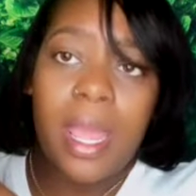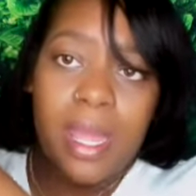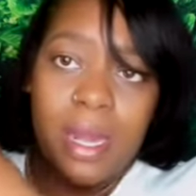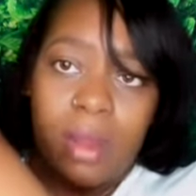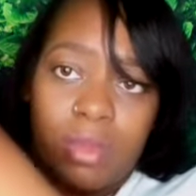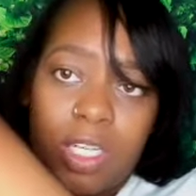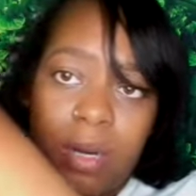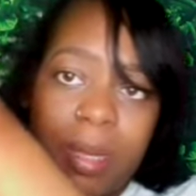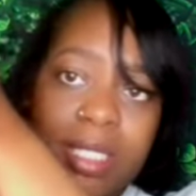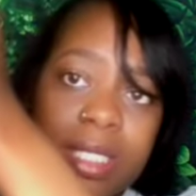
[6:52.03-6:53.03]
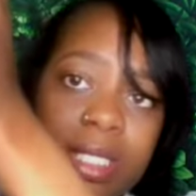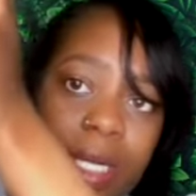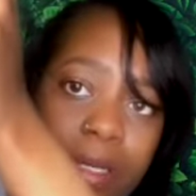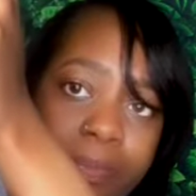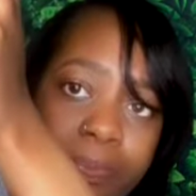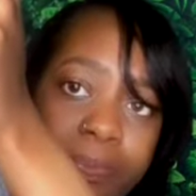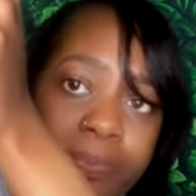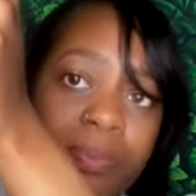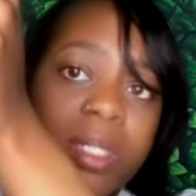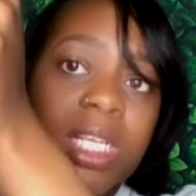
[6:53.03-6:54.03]
and I'll try to raise this up.
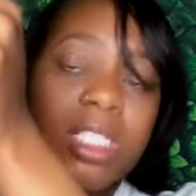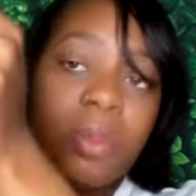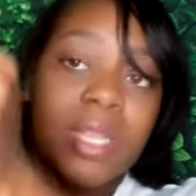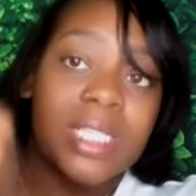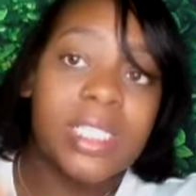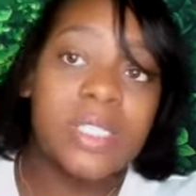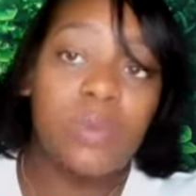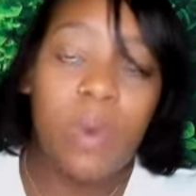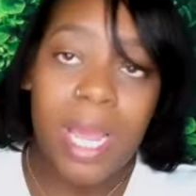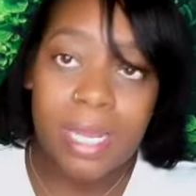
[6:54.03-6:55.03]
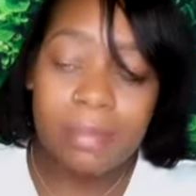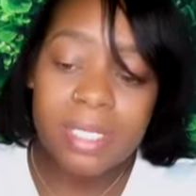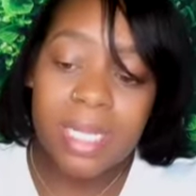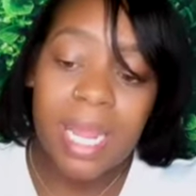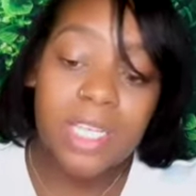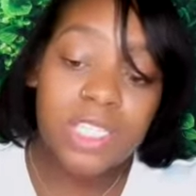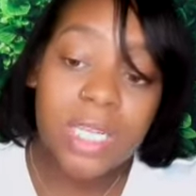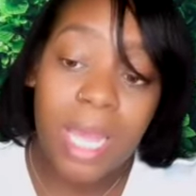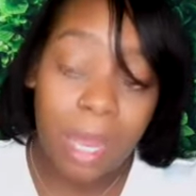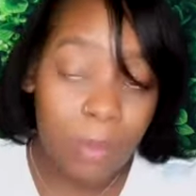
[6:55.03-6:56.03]
So this is wipes. It actually
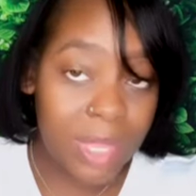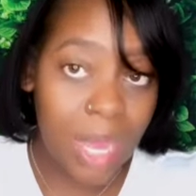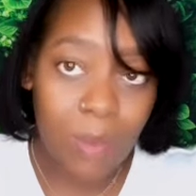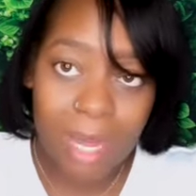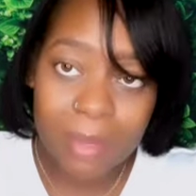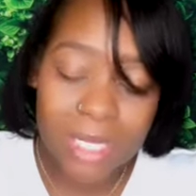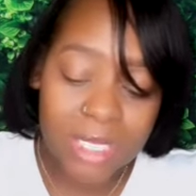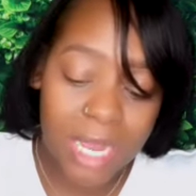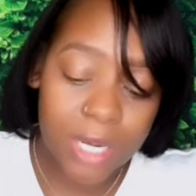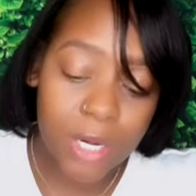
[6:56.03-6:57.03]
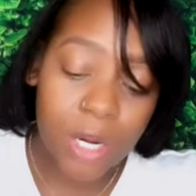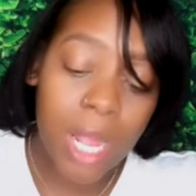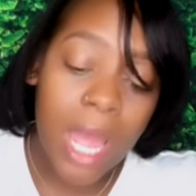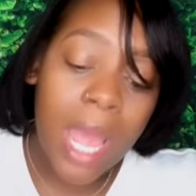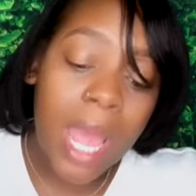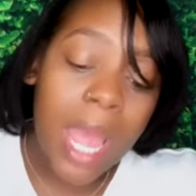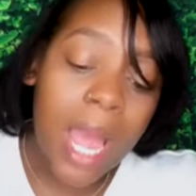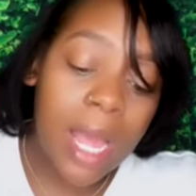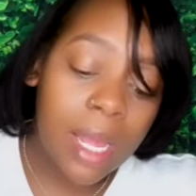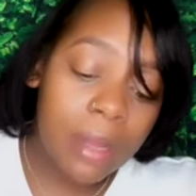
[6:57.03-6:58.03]
came with that wipe container.
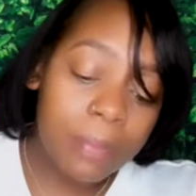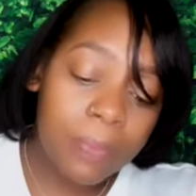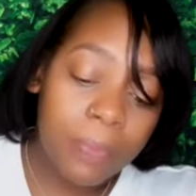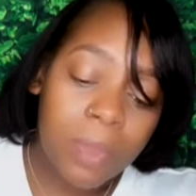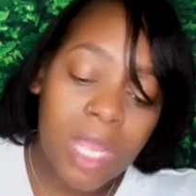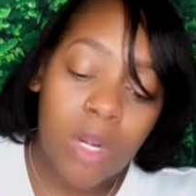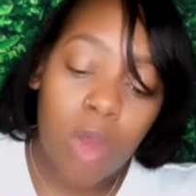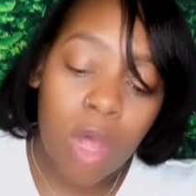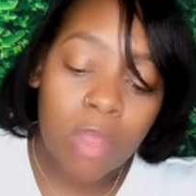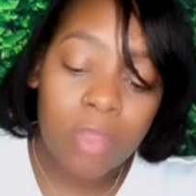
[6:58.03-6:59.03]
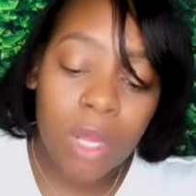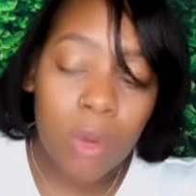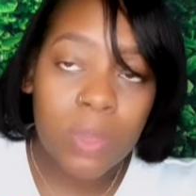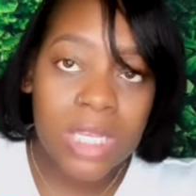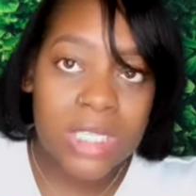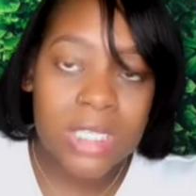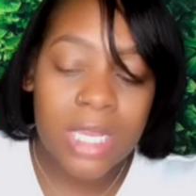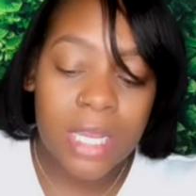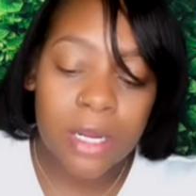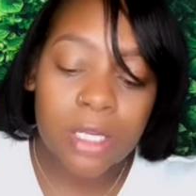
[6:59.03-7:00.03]
Um, and although this is
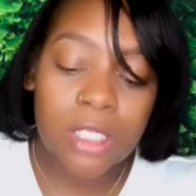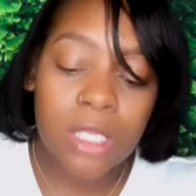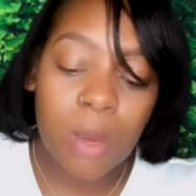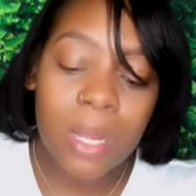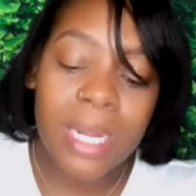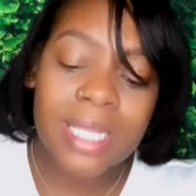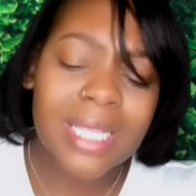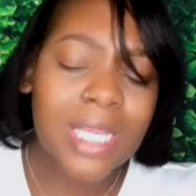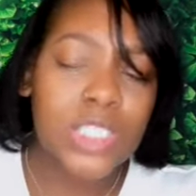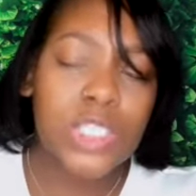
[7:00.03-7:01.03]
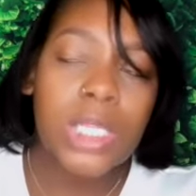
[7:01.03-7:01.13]
here, so, and it's actually